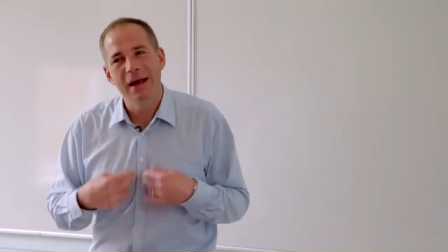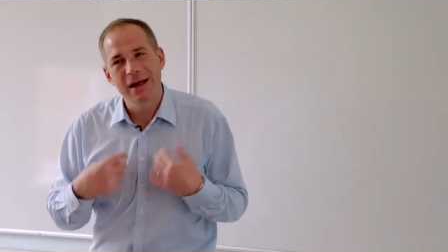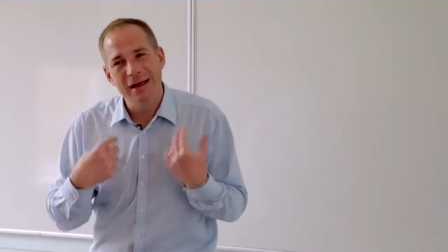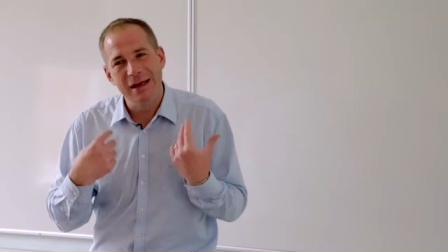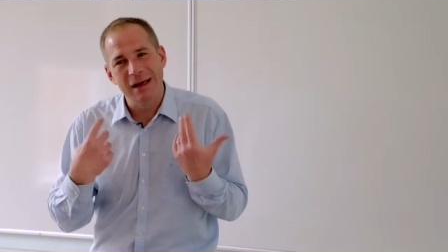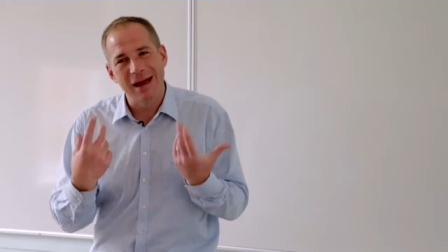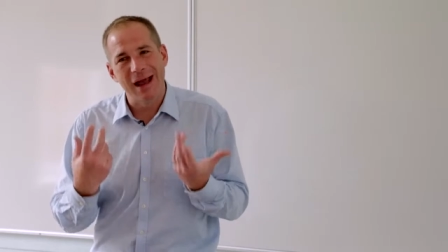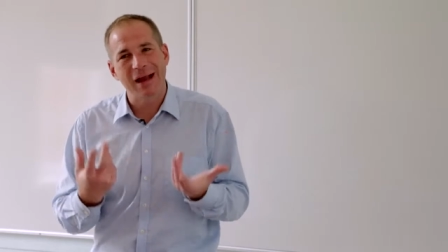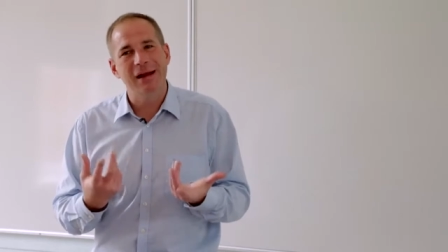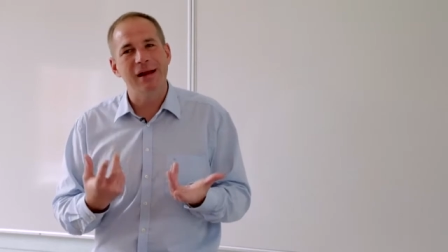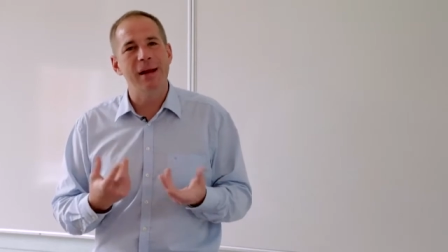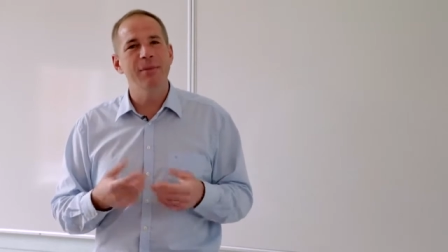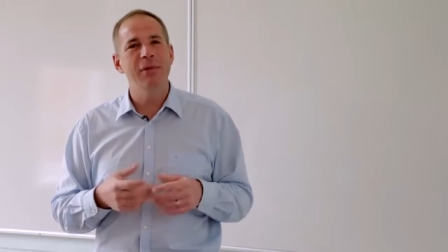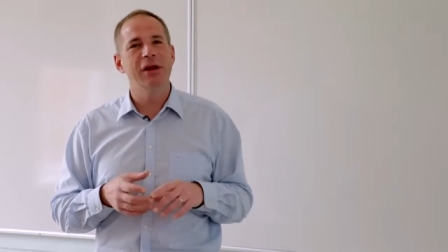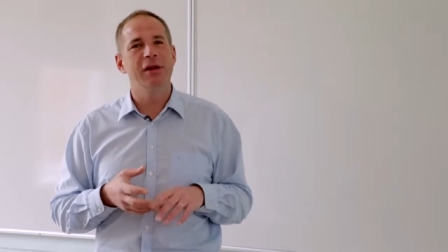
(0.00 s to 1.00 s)
in an
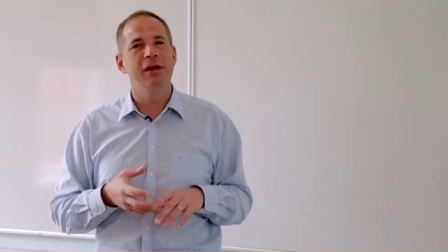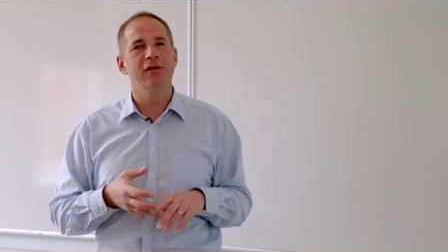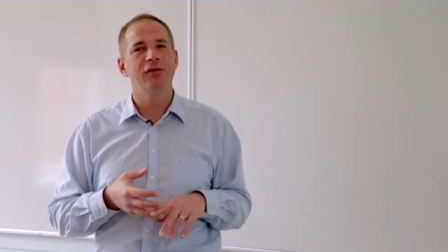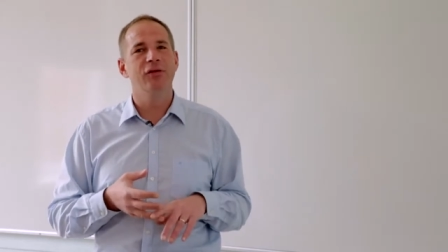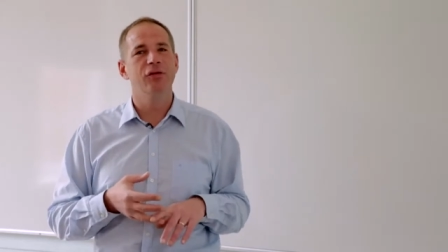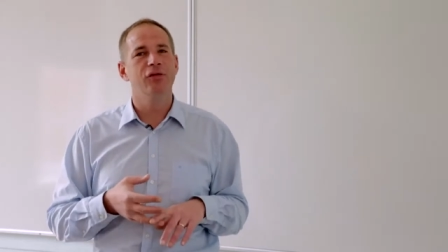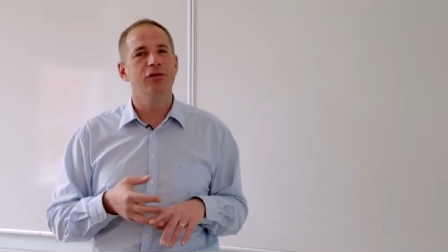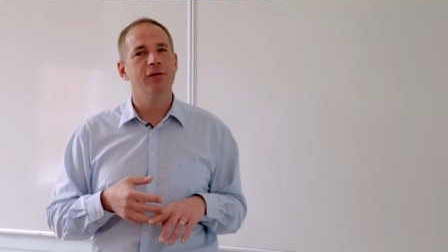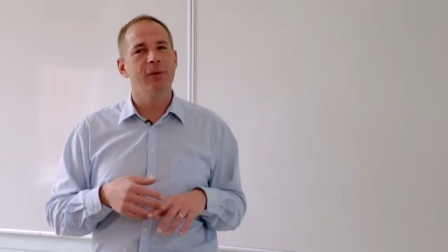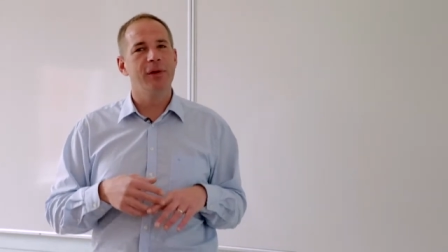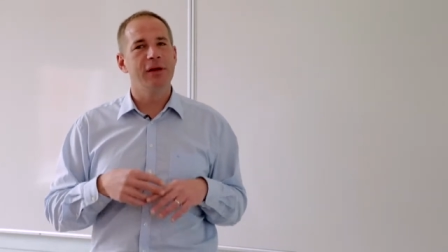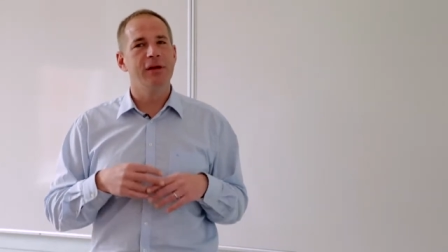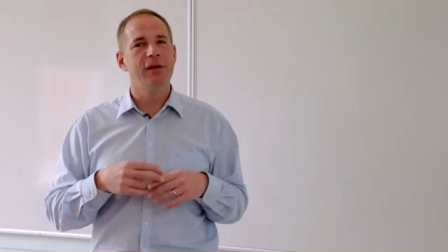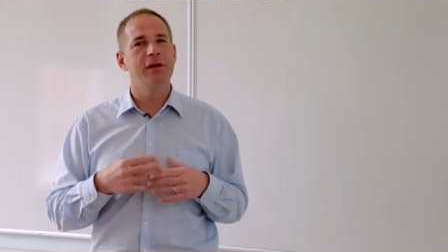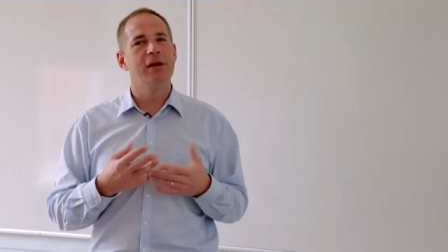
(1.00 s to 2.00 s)
academic discourse
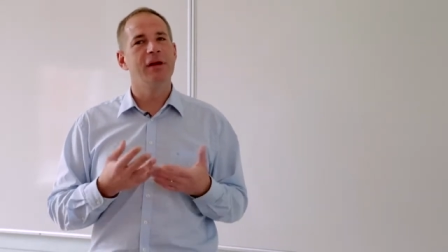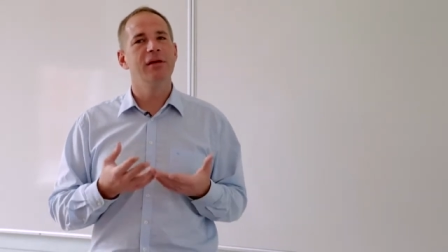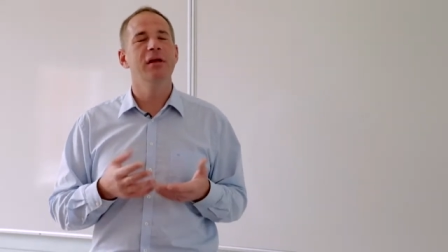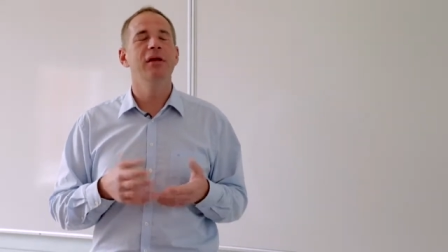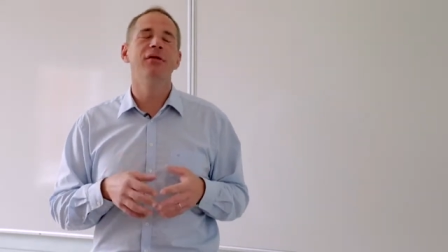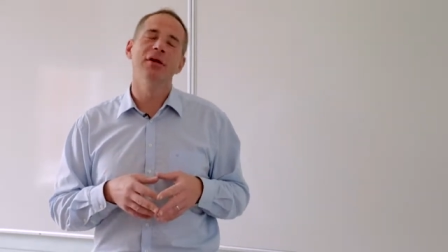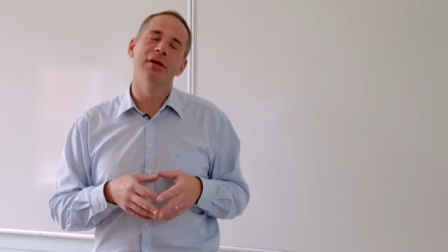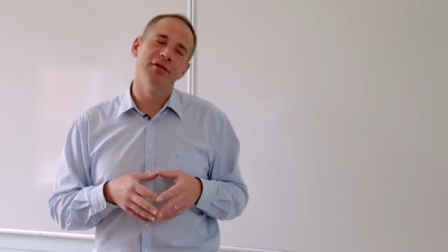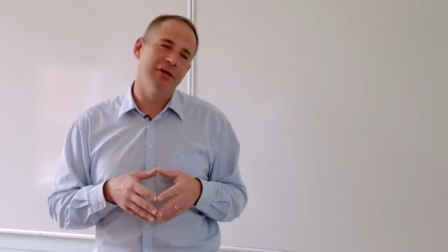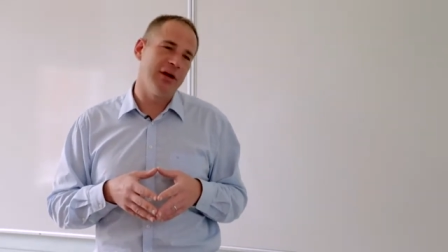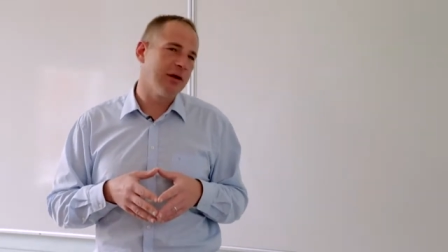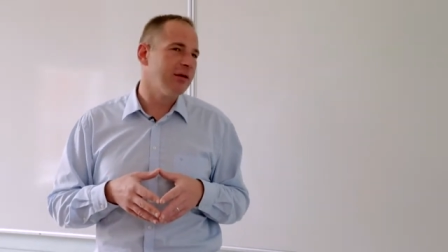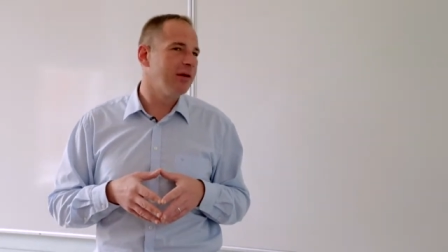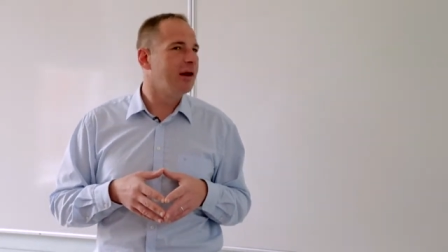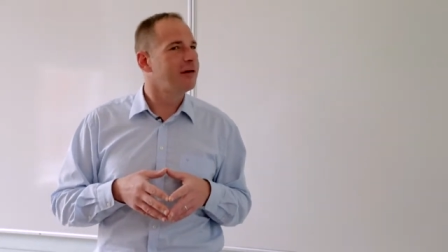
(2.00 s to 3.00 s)
when the theory of
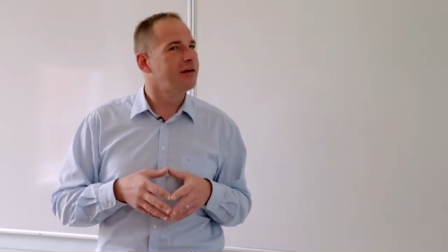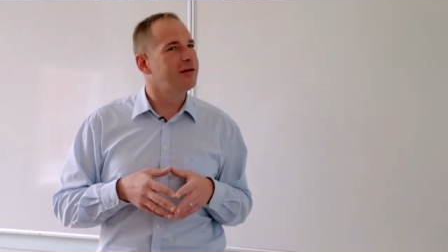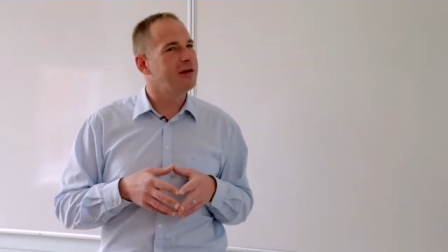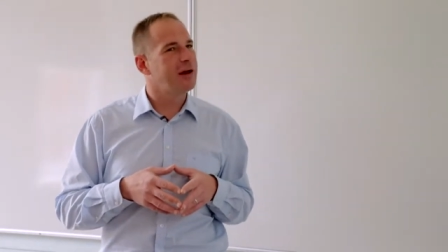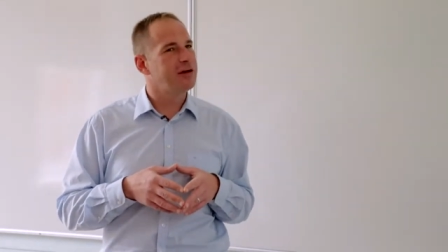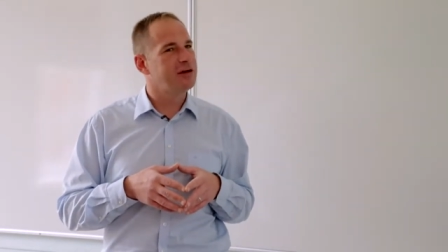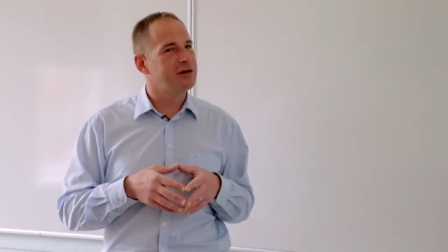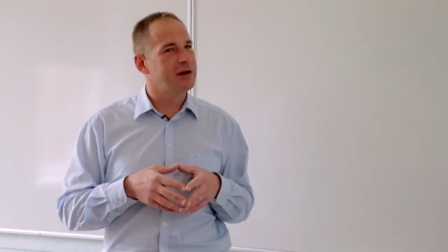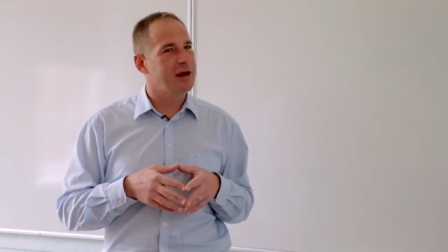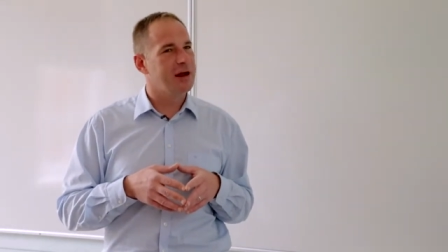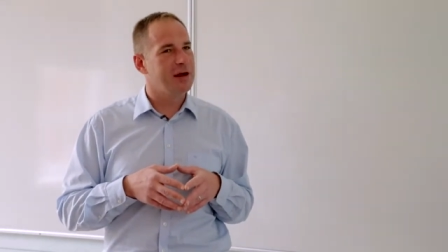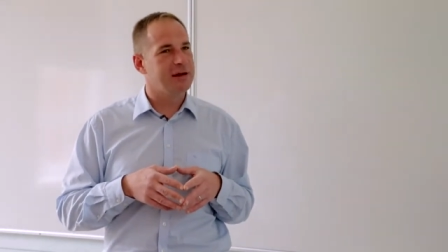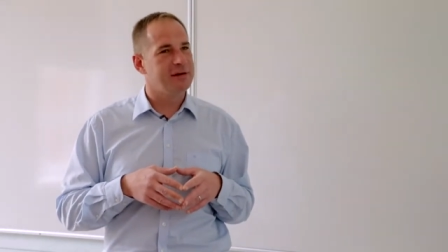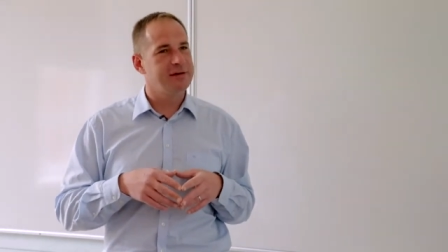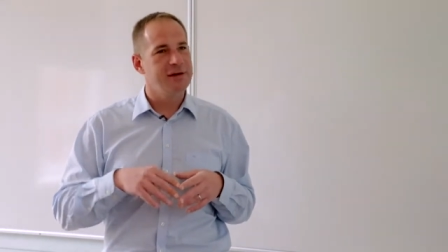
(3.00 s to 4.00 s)
secularization
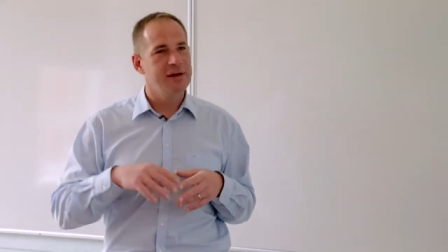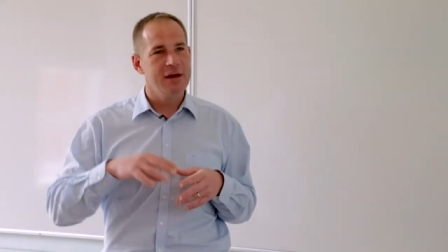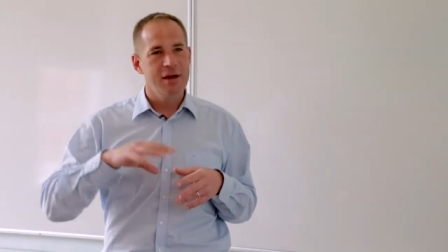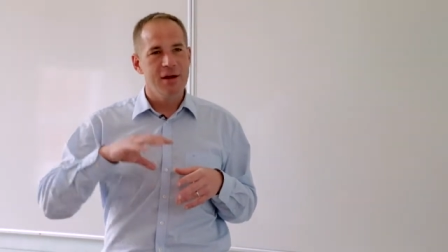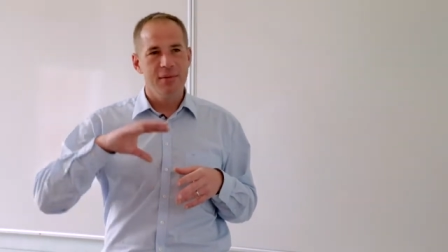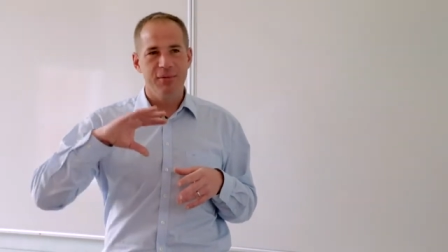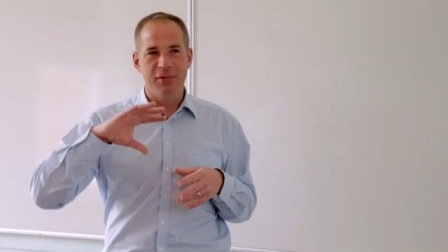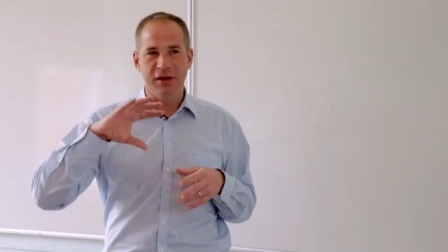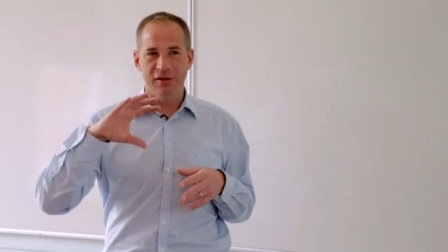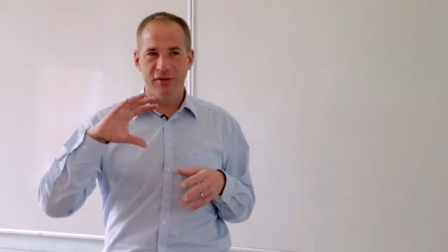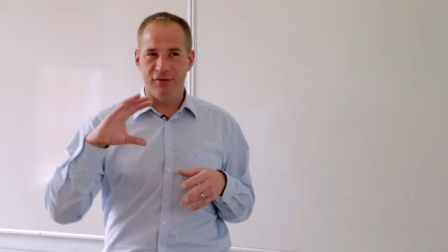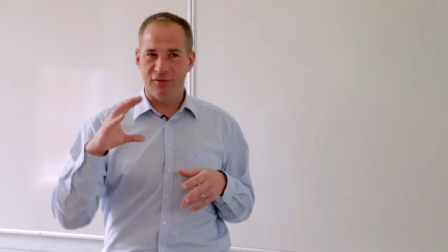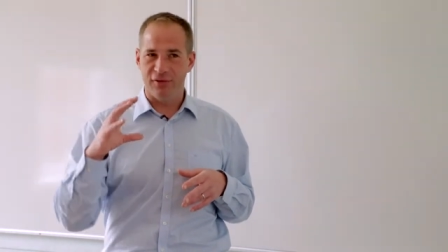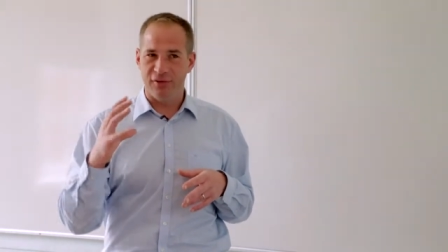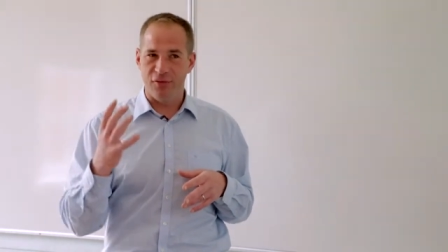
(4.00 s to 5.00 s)
has been
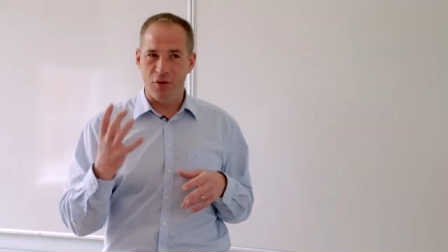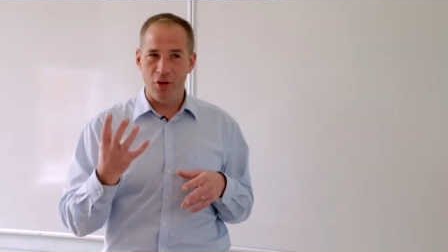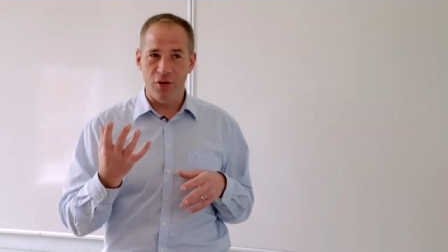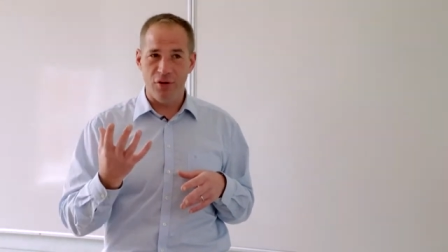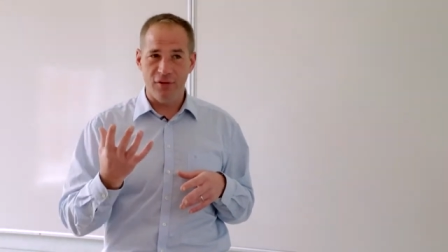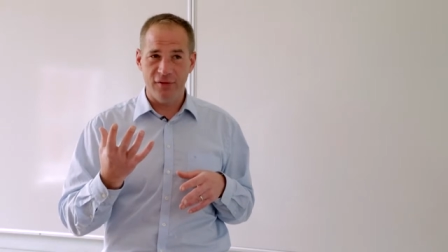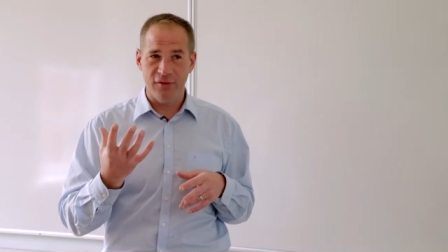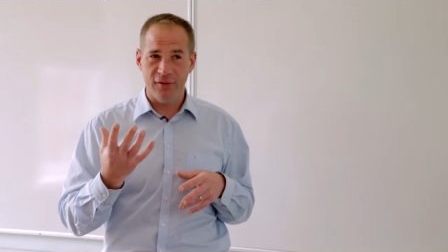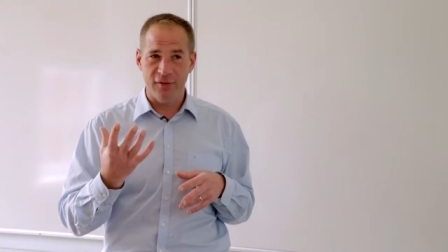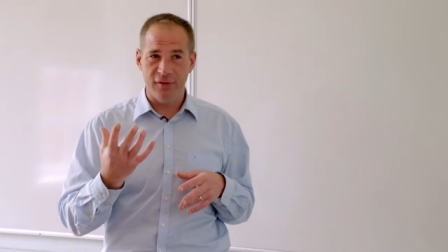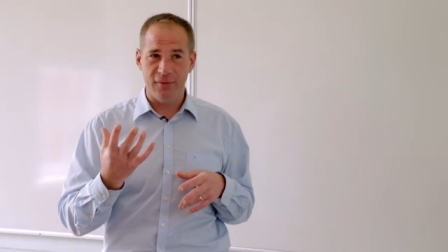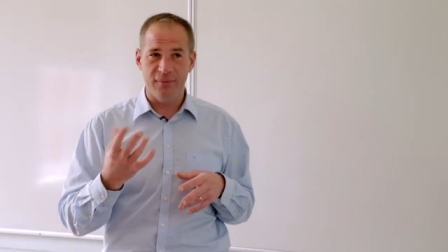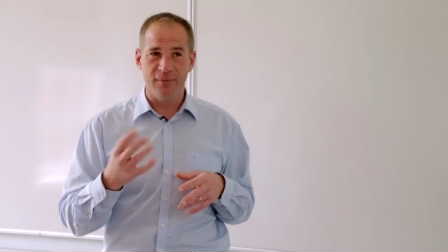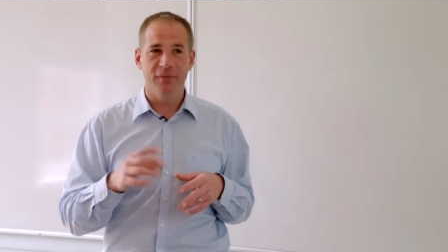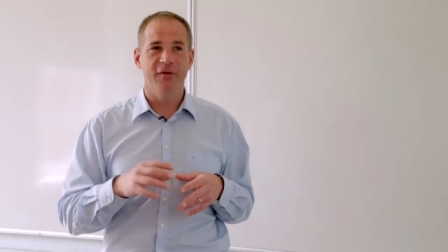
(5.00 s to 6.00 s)
reversed
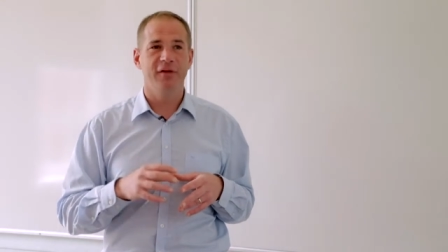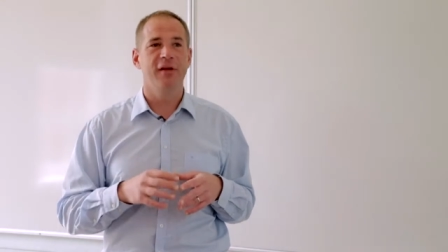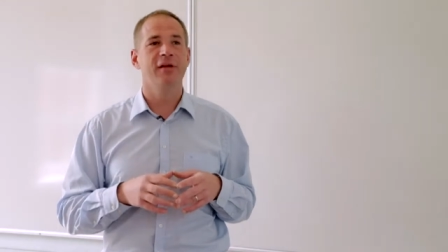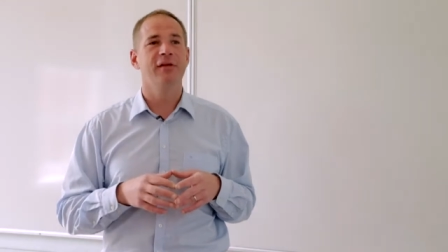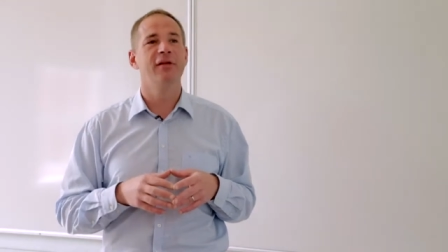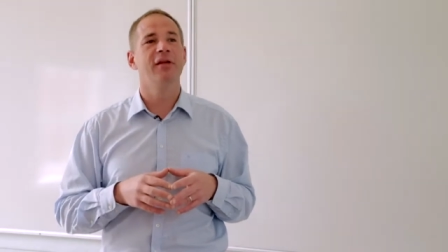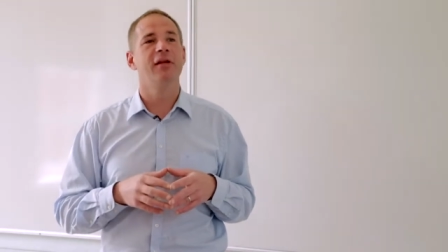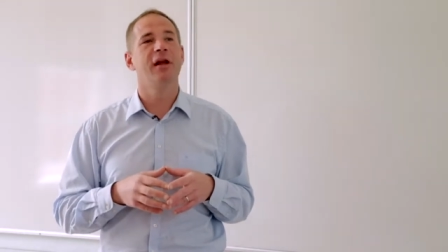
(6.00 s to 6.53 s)
since the